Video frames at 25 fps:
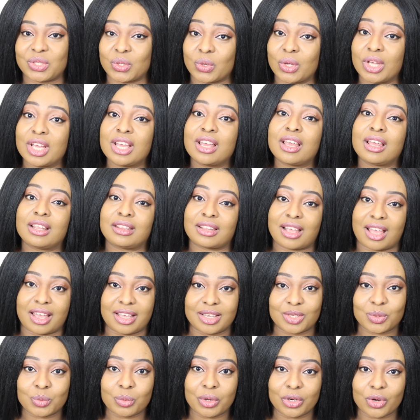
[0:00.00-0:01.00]
So
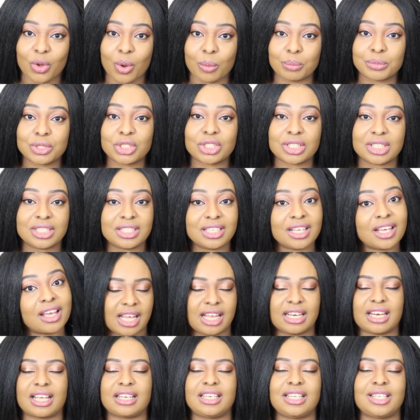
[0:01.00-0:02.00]
that is one option.
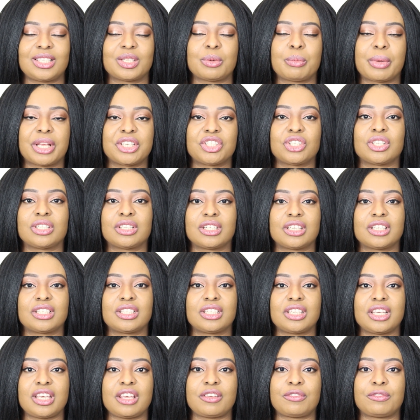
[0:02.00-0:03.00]
And I need to mention
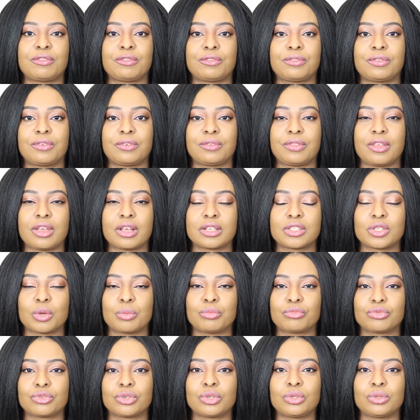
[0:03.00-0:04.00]
this, if there are
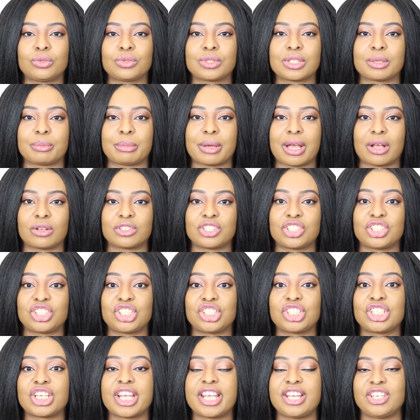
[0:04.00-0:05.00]
some rules about
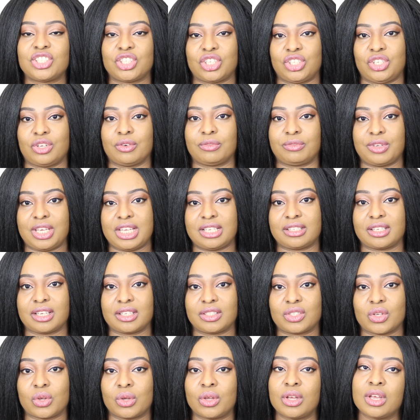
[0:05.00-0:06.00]
changing your
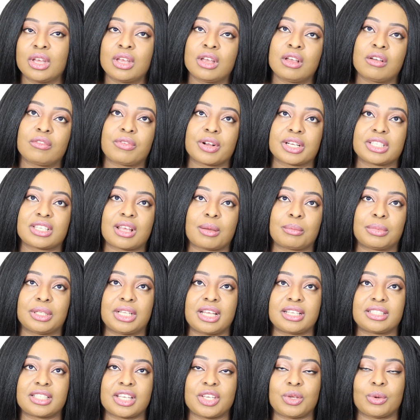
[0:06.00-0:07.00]
visa. So for example,
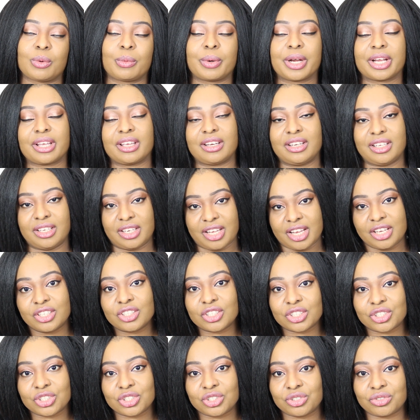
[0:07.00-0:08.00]
let's say you're working in
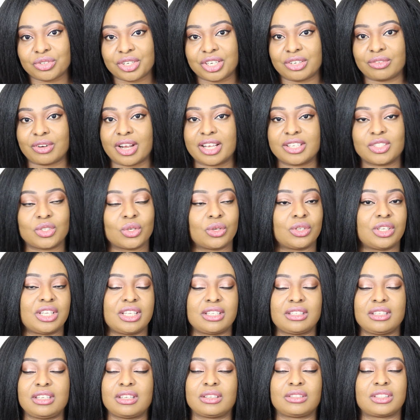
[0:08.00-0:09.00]
industry, right?
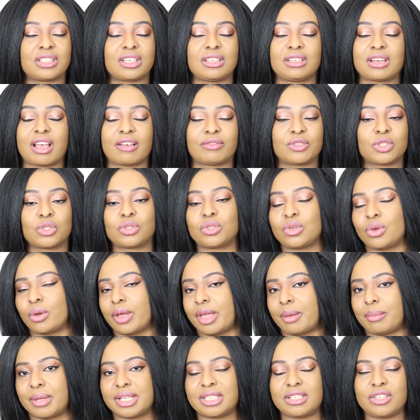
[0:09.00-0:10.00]
So you didn't have to do your
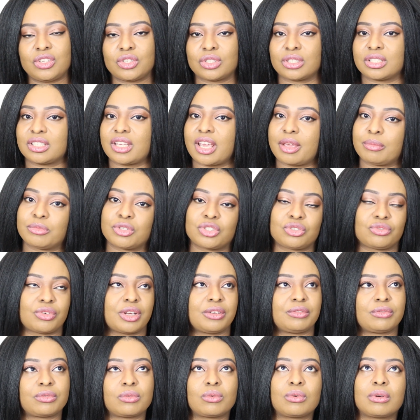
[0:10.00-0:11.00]
MSc, you just came
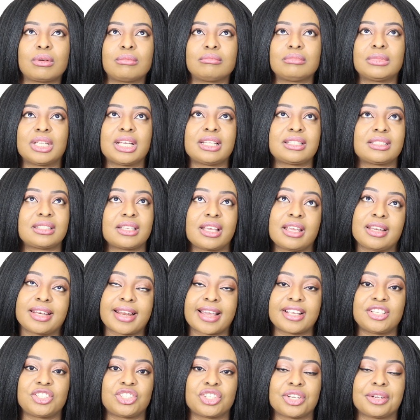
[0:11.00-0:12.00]
straight from, let's say,
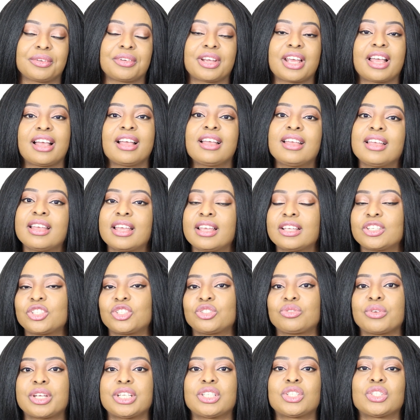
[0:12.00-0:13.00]
Nigeria,
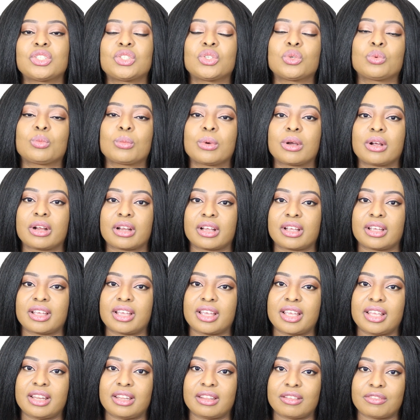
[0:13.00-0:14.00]
straight to work
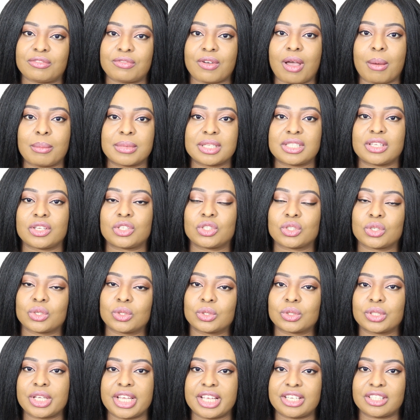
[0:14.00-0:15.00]
in the
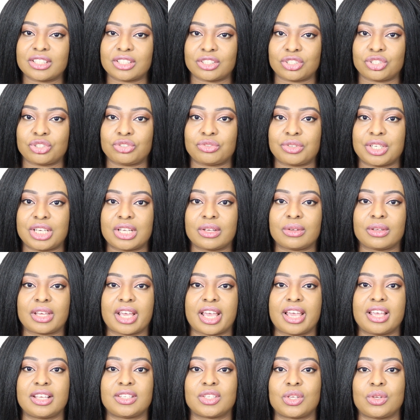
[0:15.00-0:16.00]
pharmaceutical industry,
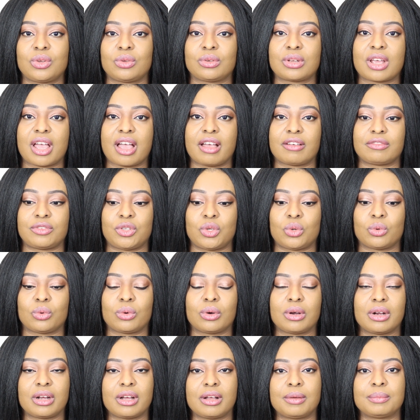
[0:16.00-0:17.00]
okay? So you'd have
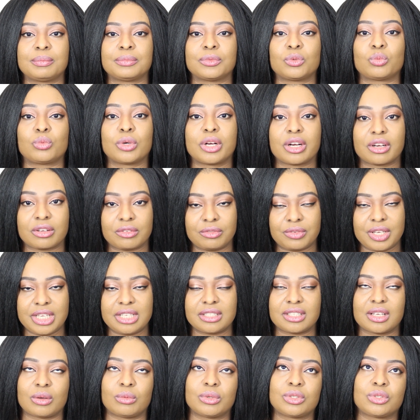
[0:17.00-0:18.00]
your work
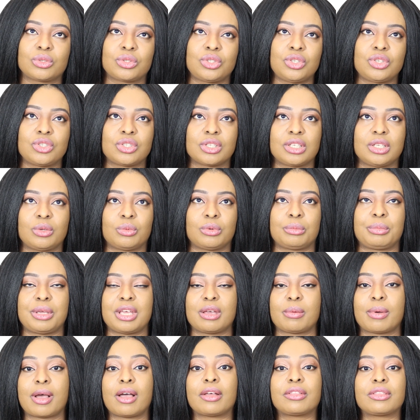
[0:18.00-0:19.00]
visa, which usually would
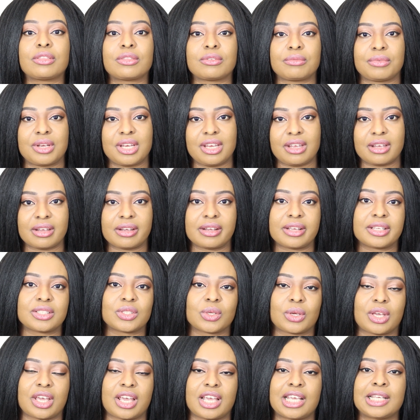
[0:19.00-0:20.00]
be about 3
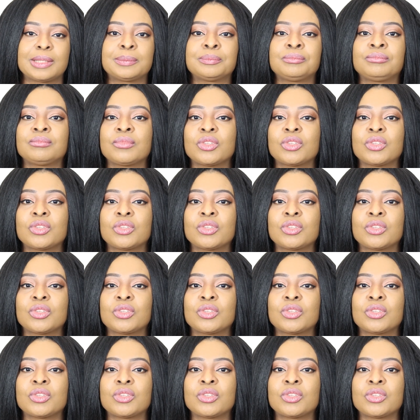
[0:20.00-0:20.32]
years, okay?